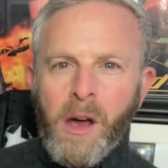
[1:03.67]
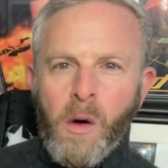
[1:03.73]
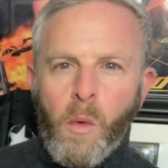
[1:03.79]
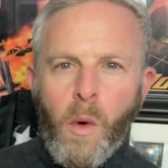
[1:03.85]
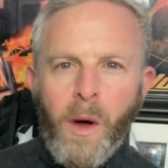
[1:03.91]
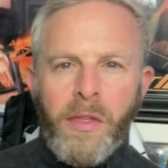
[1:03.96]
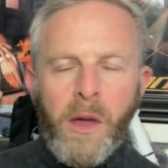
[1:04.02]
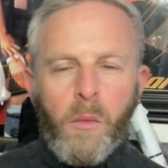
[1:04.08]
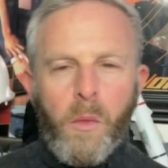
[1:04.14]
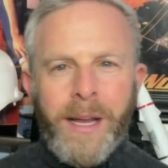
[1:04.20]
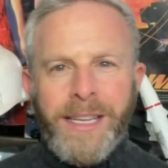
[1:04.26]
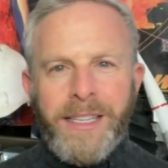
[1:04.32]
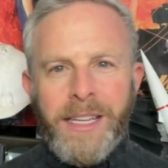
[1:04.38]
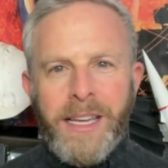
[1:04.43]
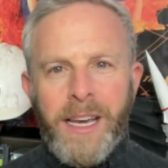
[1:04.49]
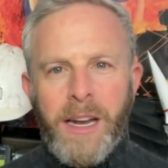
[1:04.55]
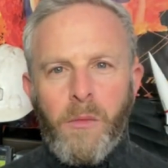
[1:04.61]
one that we
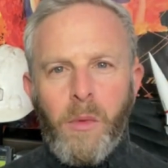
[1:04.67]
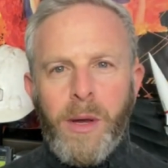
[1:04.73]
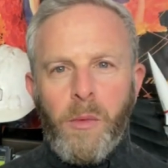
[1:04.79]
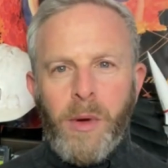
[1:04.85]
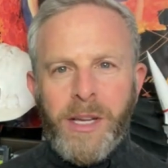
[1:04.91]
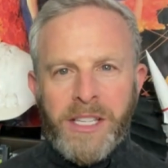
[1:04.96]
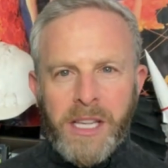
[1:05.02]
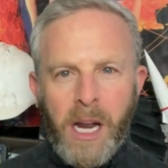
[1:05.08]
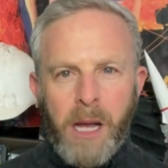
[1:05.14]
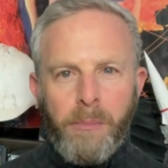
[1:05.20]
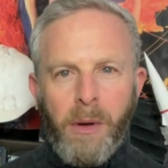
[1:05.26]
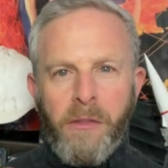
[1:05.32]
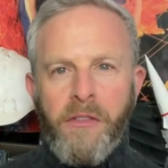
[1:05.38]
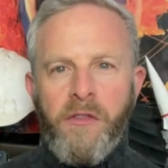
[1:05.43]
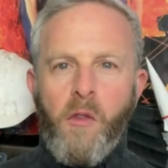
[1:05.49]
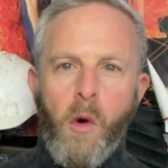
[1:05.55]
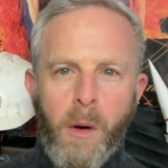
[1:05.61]
did, we set up a
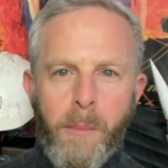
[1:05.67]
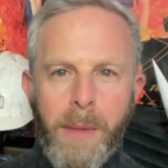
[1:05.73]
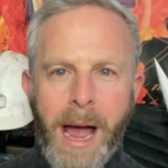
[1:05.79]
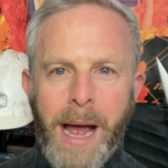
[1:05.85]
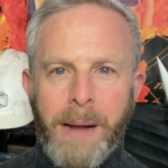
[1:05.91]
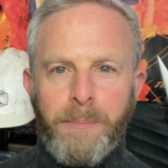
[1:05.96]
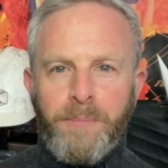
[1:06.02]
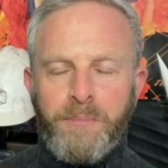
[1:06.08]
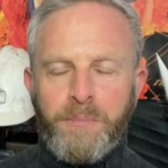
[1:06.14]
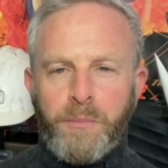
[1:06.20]
format